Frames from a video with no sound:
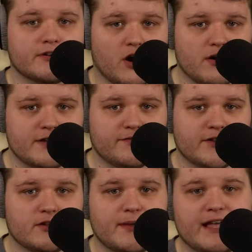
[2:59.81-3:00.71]
and Hardy
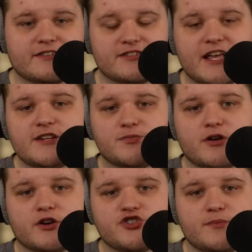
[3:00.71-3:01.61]
film and stage
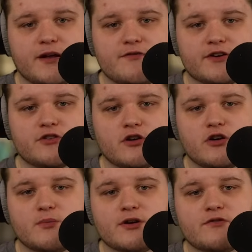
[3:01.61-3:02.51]
production by Victor
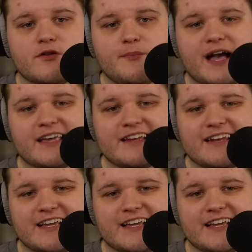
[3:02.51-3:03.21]
Herbert from back in